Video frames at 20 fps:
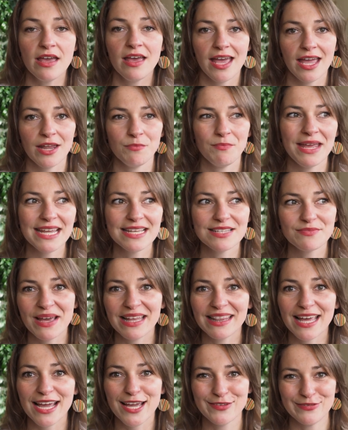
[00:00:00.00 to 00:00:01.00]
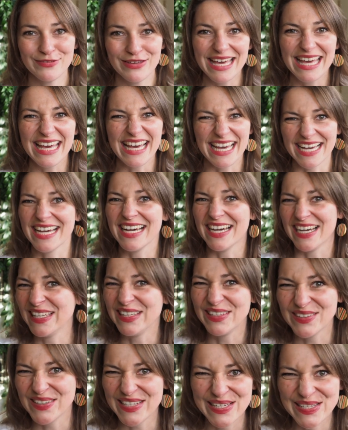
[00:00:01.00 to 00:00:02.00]
and makes my life uh, a
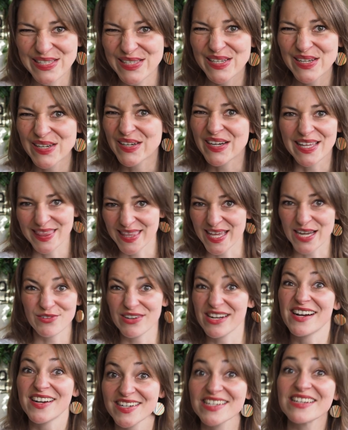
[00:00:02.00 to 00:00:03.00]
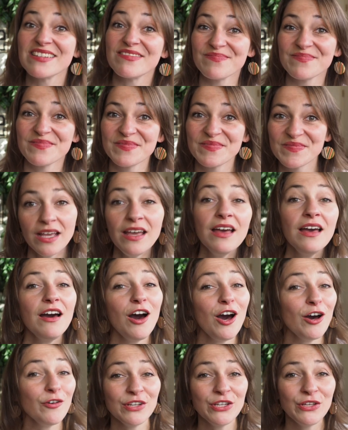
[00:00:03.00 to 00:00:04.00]
lot easier in that regard.
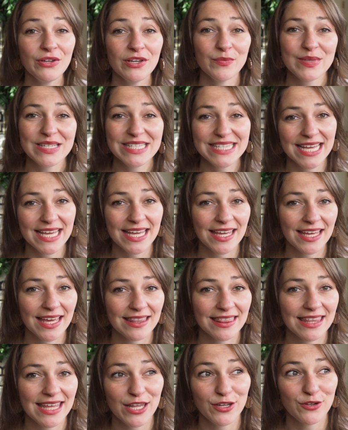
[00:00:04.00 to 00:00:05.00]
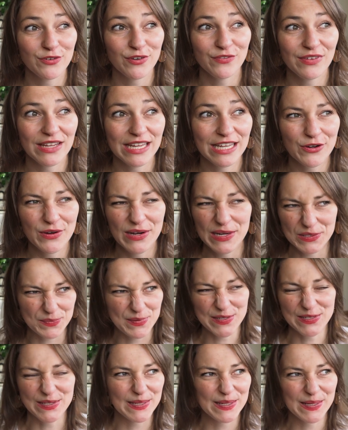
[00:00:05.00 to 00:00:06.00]
Often you hear me saying at the end of a video,
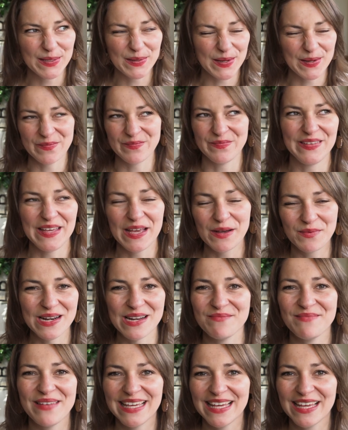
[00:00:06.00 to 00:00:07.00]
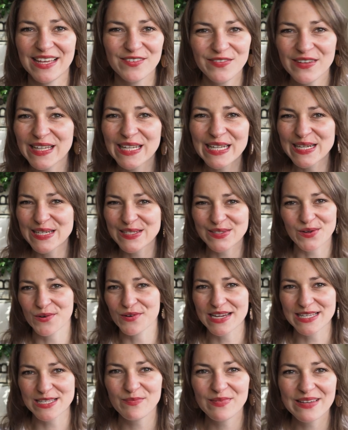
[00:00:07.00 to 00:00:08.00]
especially um, yeah, when I'm making fillings or
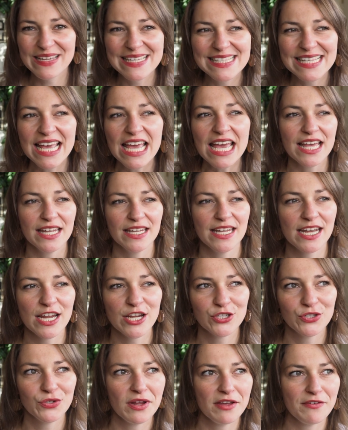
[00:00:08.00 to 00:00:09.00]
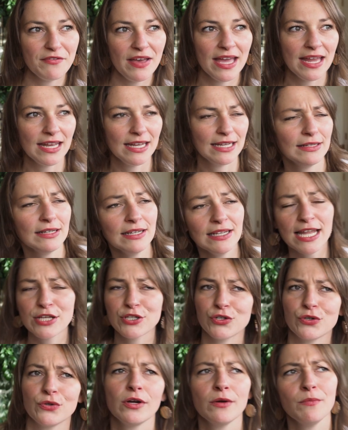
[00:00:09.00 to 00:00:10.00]
recipes, that I should have added
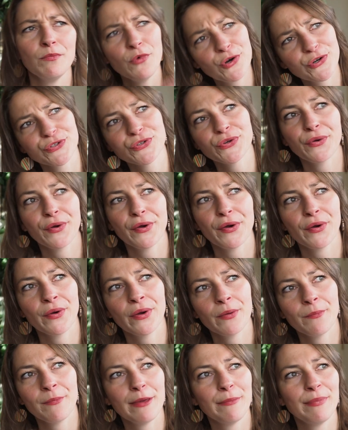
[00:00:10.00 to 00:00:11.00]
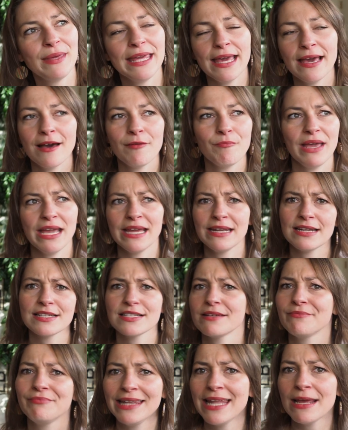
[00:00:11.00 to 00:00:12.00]
less sugar, more sugar, or maybe um, added
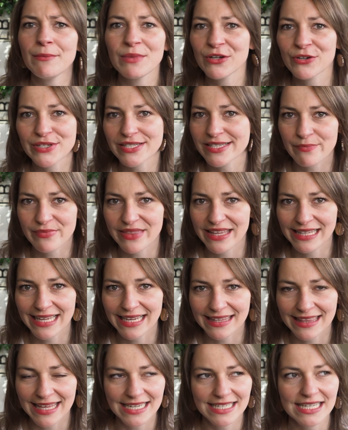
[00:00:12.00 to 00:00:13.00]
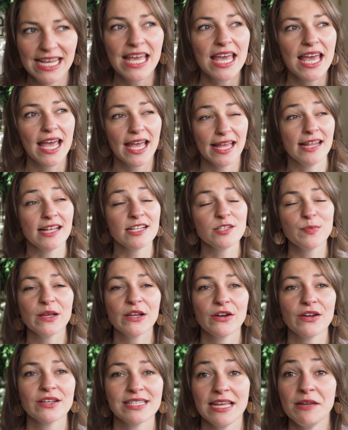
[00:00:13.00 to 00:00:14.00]
some lemon or something like that. And that's
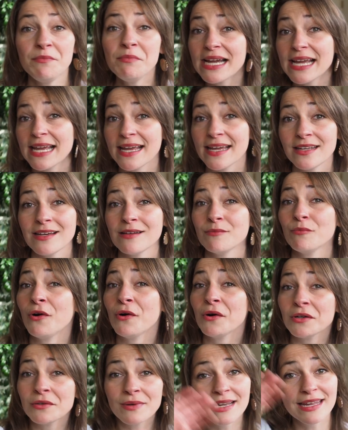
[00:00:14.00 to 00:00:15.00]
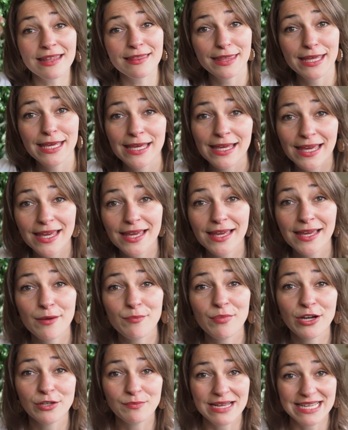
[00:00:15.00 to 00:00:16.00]
because in my head I'm already thinking
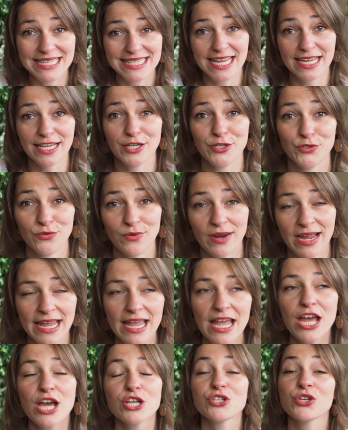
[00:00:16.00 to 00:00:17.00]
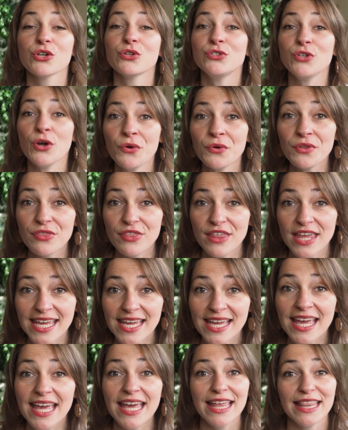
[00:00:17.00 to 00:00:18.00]
about my second try. So don't
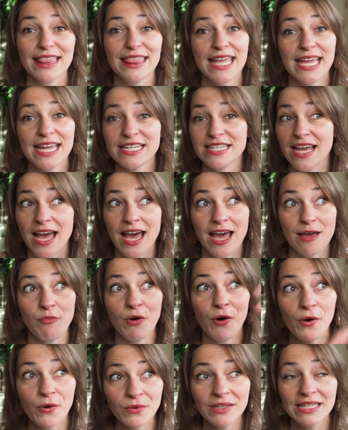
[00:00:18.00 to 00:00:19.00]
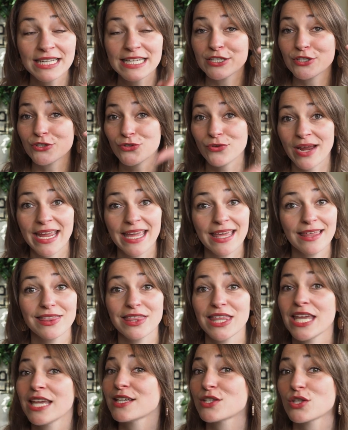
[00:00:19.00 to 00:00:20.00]
think that I'm only trying
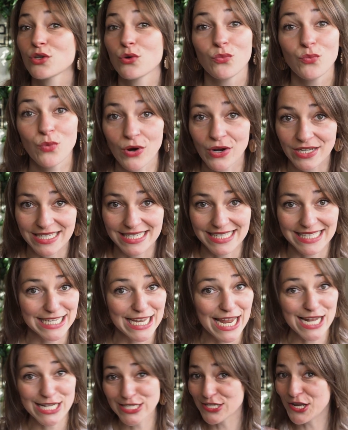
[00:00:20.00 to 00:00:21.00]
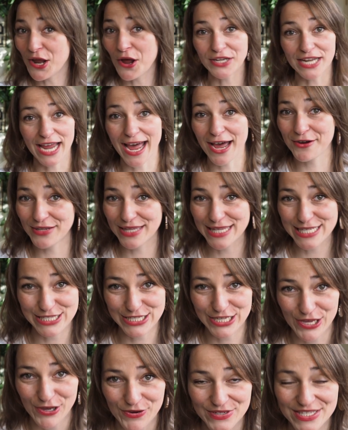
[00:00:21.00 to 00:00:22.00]
things once. That's not how this
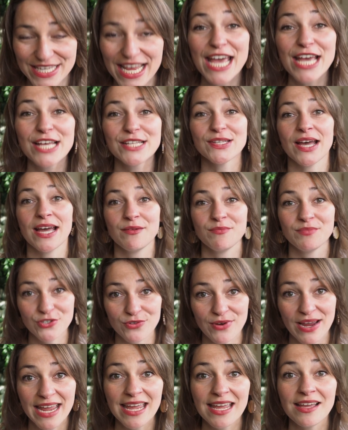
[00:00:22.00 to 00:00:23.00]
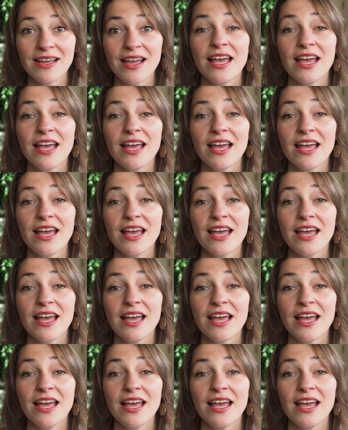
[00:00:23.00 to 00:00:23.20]
goes. So I'm trying